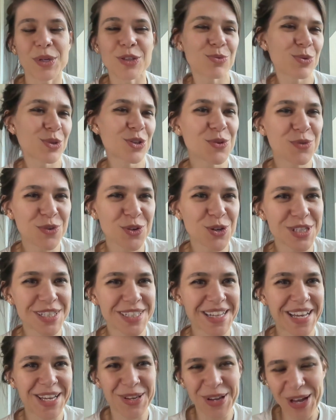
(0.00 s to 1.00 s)
which of
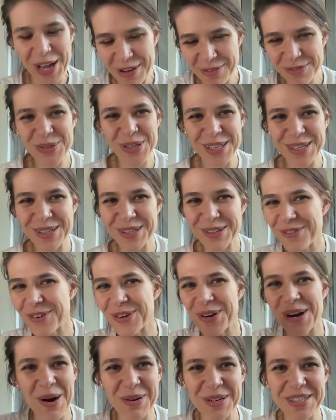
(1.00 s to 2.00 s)
course, like you have
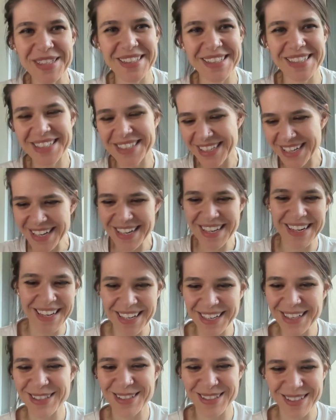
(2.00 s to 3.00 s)
24 hours in a day and
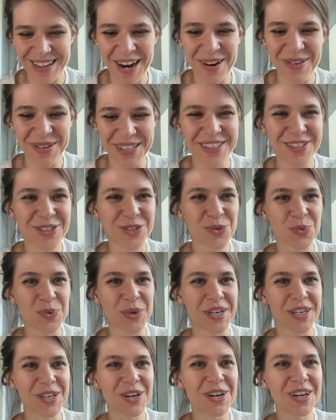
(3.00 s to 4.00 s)
8 hours to
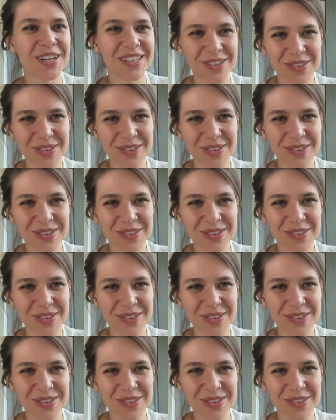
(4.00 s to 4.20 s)
work on.